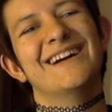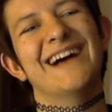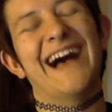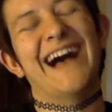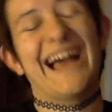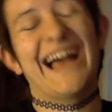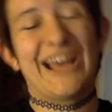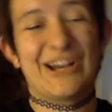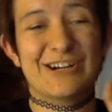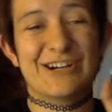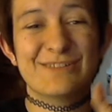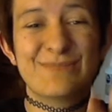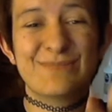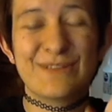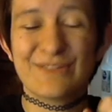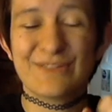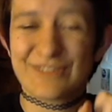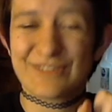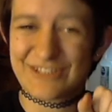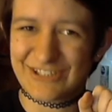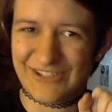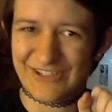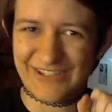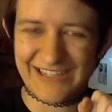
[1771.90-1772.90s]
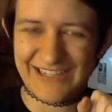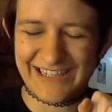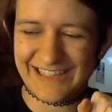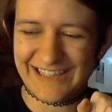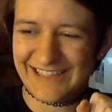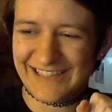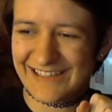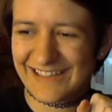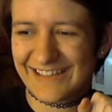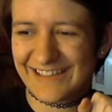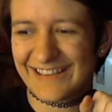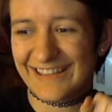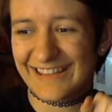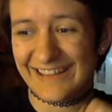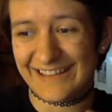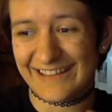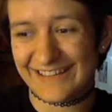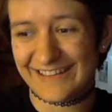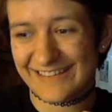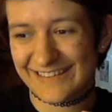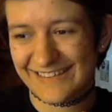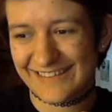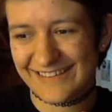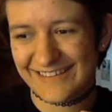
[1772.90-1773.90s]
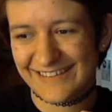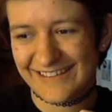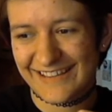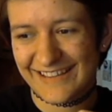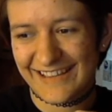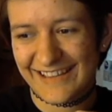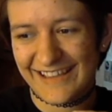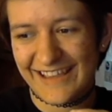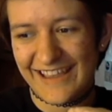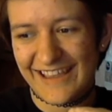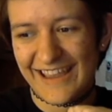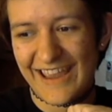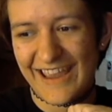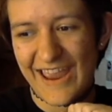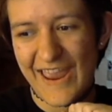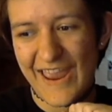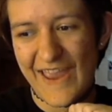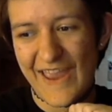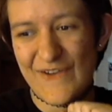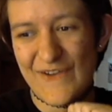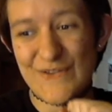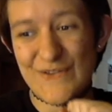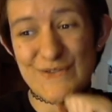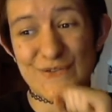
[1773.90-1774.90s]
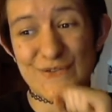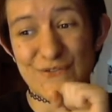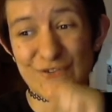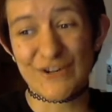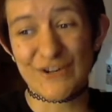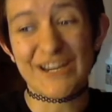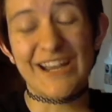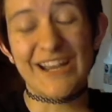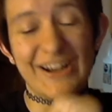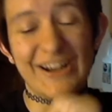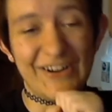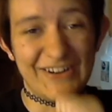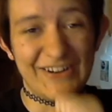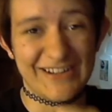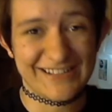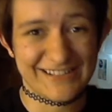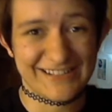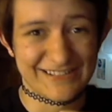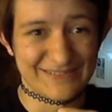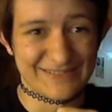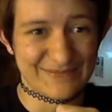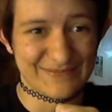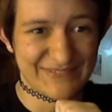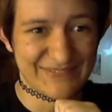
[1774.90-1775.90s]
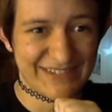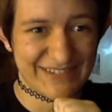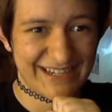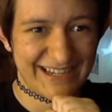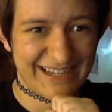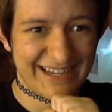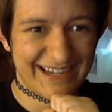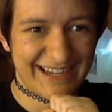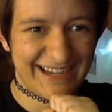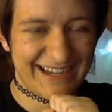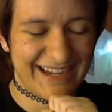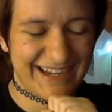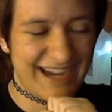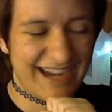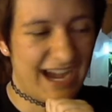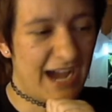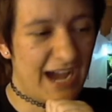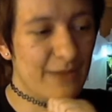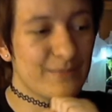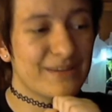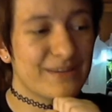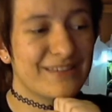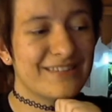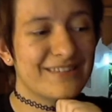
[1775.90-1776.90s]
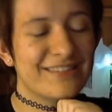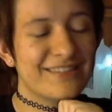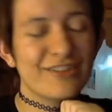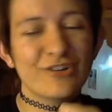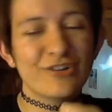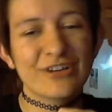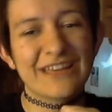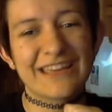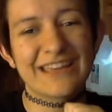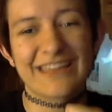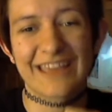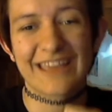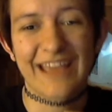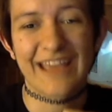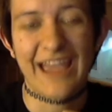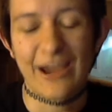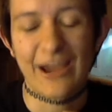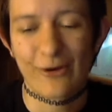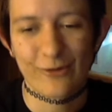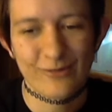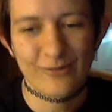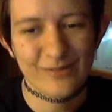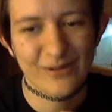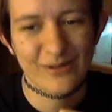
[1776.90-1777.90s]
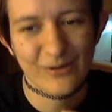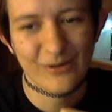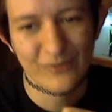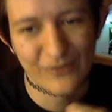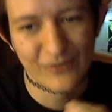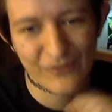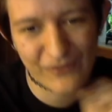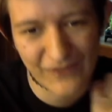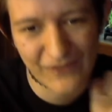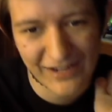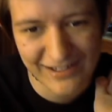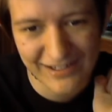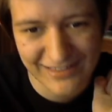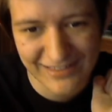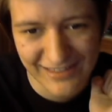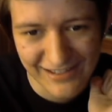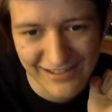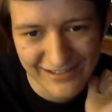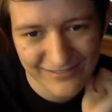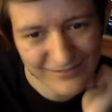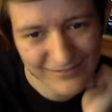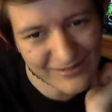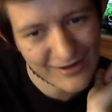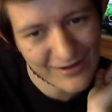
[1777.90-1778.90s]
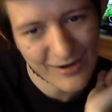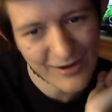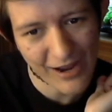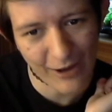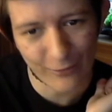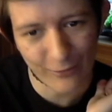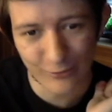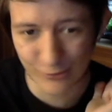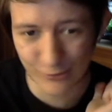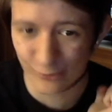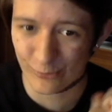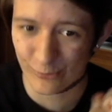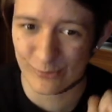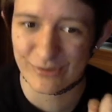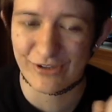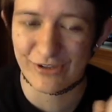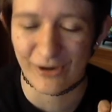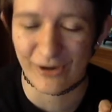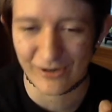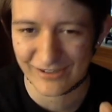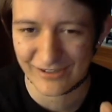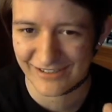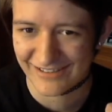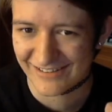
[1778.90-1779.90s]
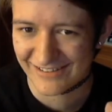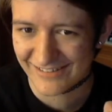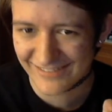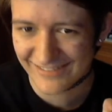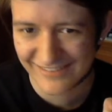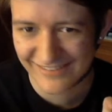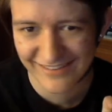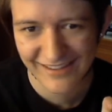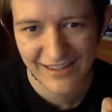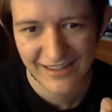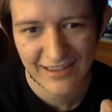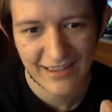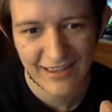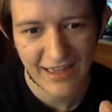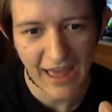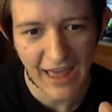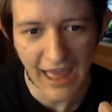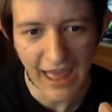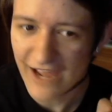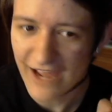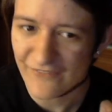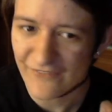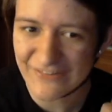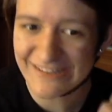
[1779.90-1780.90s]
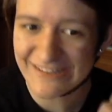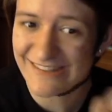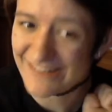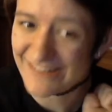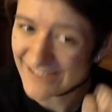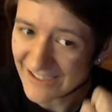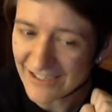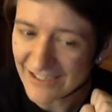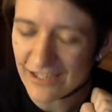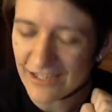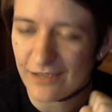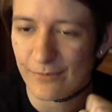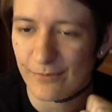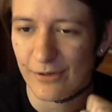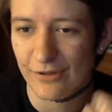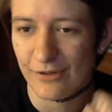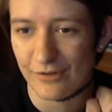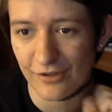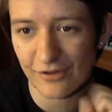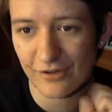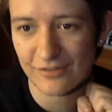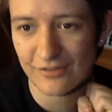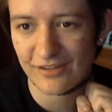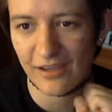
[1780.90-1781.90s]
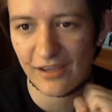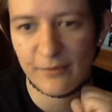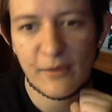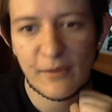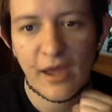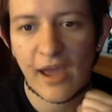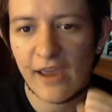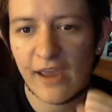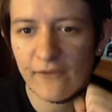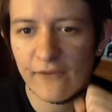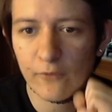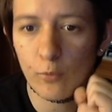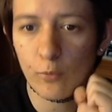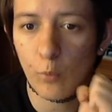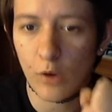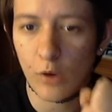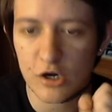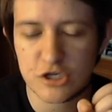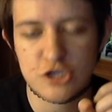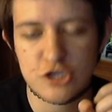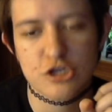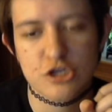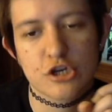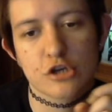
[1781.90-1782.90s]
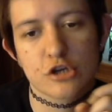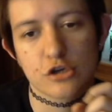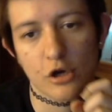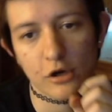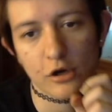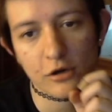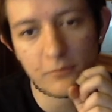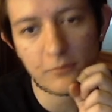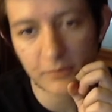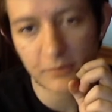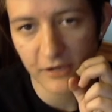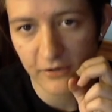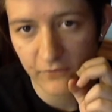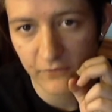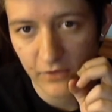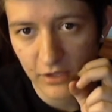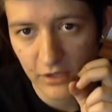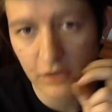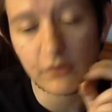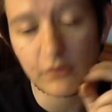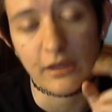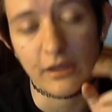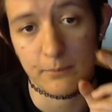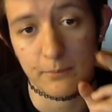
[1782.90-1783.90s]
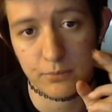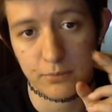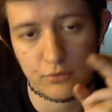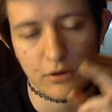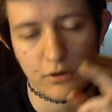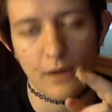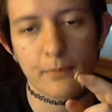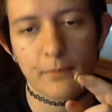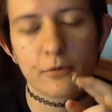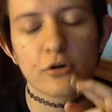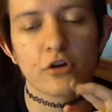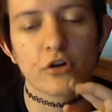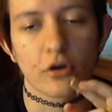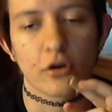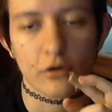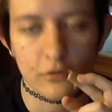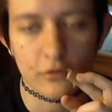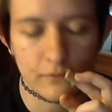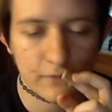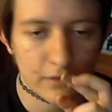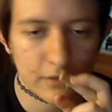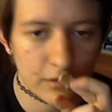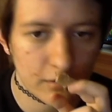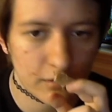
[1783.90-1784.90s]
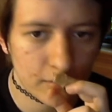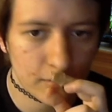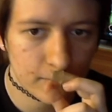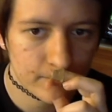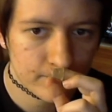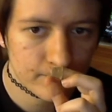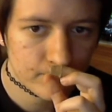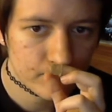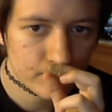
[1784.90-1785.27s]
I hope you enjoy this. It's freaking awesome. I'm still geeking out over the fact that how cool Dark is. I haven't seen him in a long time. I haven't watched a Darkiplier video, like a proper Dark video.